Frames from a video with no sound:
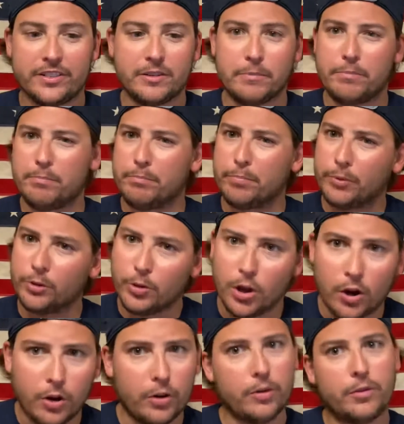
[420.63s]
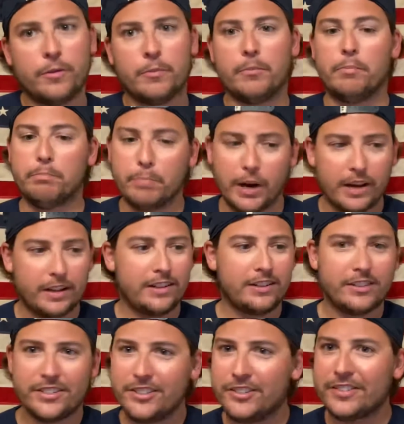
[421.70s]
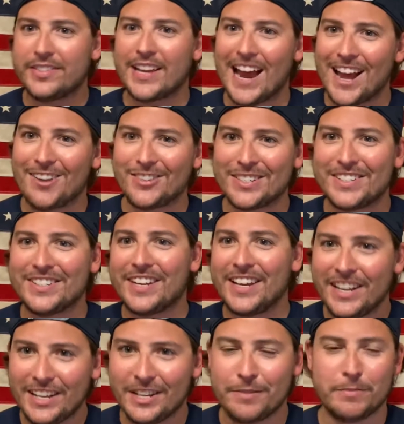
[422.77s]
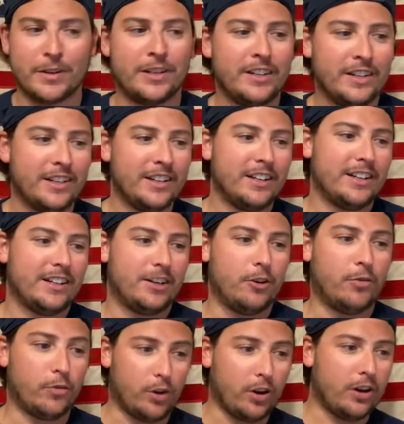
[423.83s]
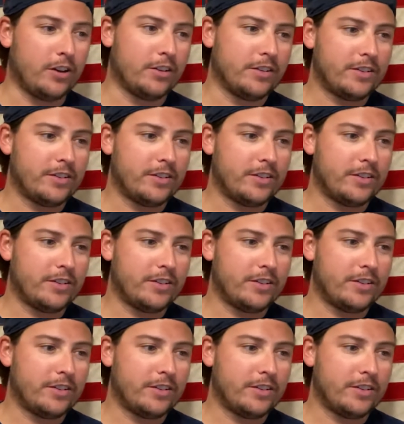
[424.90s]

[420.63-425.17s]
a blow, but they're still a talented team overall.